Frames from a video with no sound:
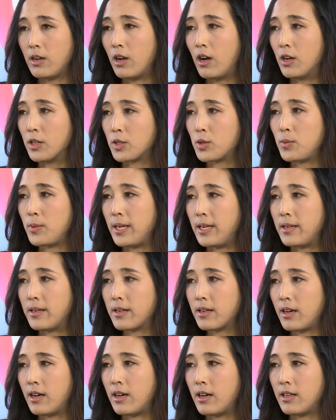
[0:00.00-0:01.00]
last
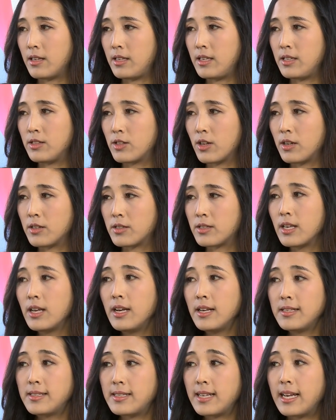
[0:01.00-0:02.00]
week, uh, he does
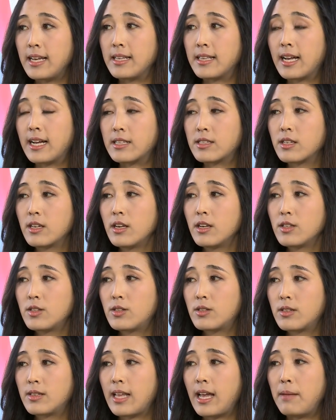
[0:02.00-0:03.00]
say that
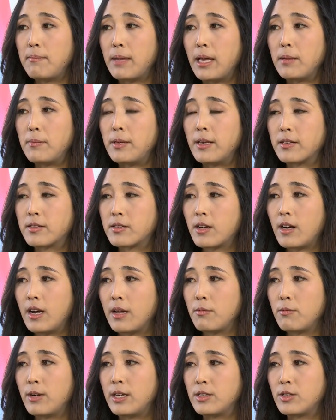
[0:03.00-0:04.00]
there may be a
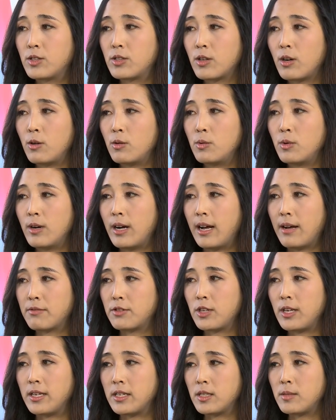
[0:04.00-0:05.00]
time when Seoul will have
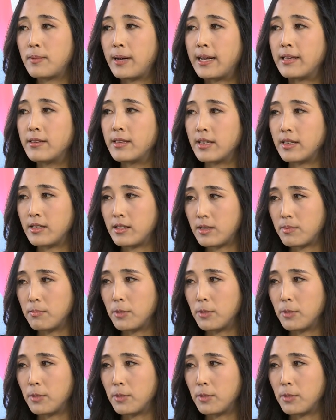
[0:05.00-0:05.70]
to expand its